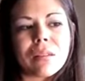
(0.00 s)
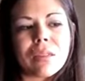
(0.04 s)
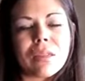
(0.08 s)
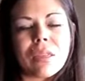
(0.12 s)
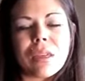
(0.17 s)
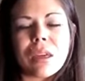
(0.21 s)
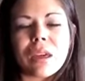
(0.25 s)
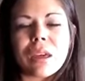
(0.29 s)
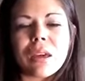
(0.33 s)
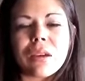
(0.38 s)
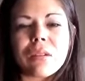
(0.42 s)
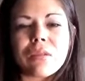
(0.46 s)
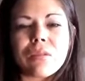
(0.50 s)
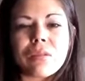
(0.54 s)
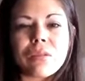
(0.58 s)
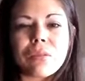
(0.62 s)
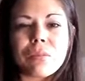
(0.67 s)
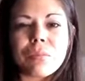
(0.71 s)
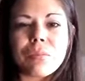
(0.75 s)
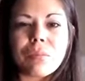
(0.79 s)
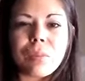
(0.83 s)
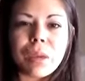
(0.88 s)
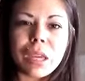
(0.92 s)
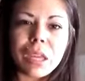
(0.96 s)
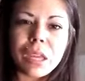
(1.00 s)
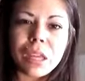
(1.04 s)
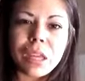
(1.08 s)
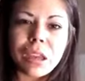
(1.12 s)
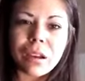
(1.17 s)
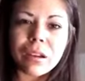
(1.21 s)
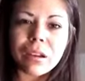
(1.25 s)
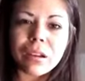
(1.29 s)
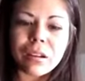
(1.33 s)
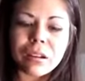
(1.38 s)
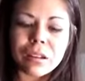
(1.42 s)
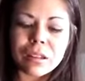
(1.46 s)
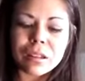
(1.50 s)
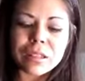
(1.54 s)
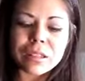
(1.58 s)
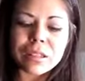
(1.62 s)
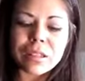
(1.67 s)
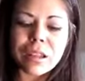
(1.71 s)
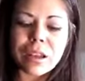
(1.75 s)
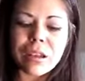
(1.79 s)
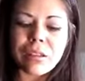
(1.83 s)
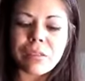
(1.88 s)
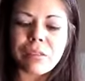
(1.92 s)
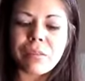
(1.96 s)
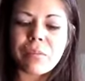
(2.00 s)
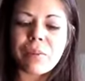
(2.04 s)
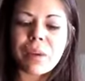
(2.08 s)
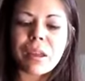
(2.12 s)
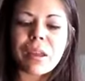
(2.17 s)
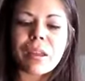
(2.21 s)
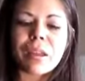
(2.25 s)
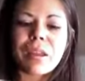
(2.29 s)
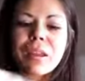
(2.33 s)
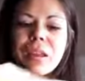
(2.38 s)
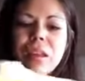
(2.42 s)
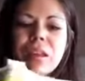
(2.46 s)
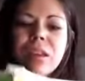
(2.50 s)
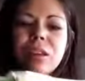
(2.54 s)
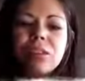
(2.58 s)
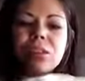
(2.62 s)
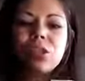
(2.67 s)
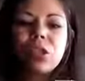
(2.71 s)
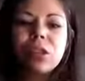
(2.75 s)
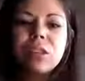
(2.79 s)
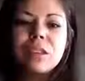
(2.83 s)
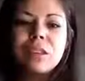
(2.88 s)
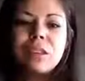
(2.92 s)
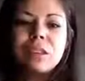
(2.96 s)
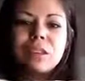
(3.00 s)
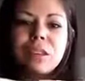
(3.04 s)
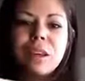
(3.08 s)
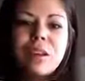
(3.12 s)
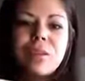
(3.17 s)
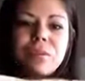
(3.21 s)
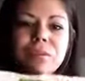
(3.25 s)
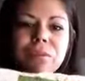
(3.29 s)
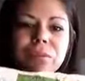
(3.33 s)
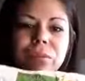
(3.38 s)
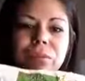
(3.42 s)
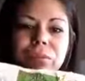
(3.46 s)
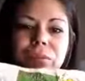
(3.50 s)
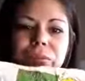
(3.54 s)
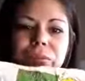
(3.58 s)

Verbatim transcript: think of being younger and stuff, but check this out.